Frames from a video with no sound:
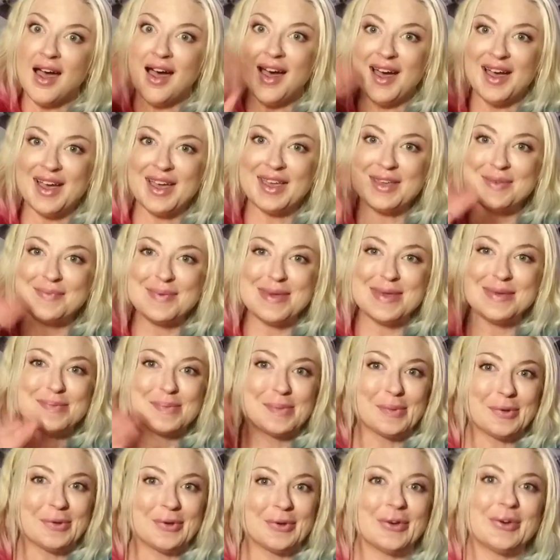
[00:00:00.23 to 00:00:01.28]
Hi
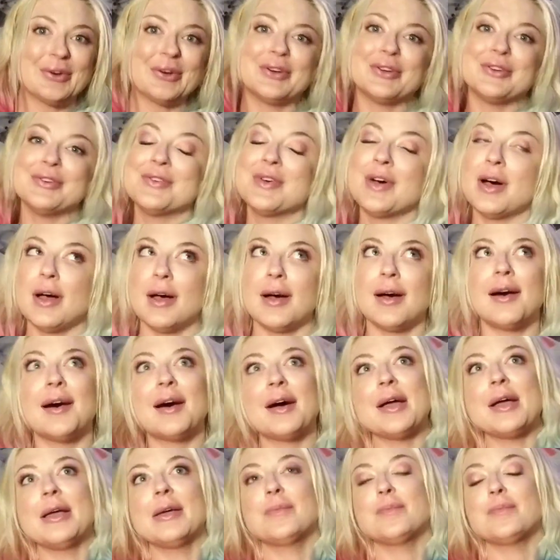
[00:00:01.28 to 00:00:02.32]
people,
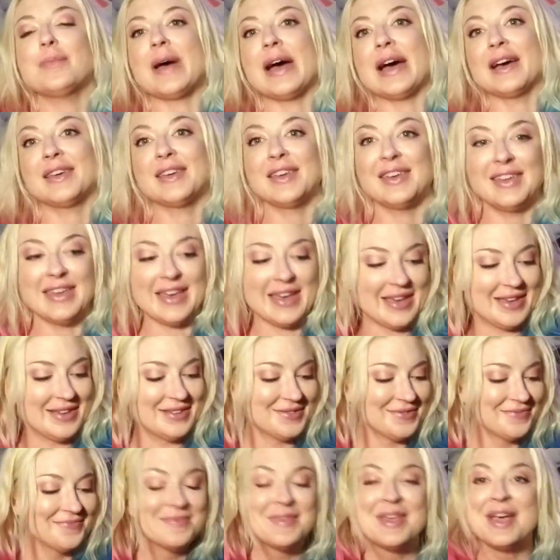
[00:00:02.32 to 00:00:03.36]
I'm back
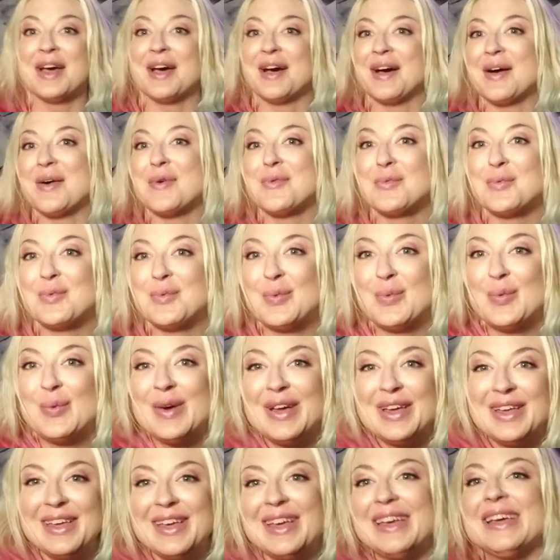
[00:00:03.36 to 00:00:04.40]
again
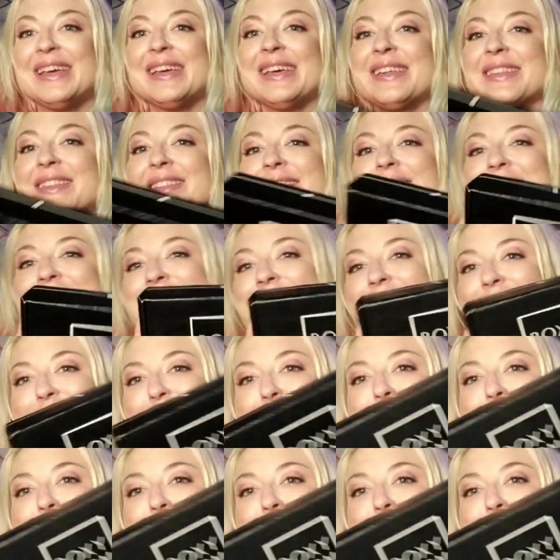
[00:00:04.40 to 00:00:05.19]
with another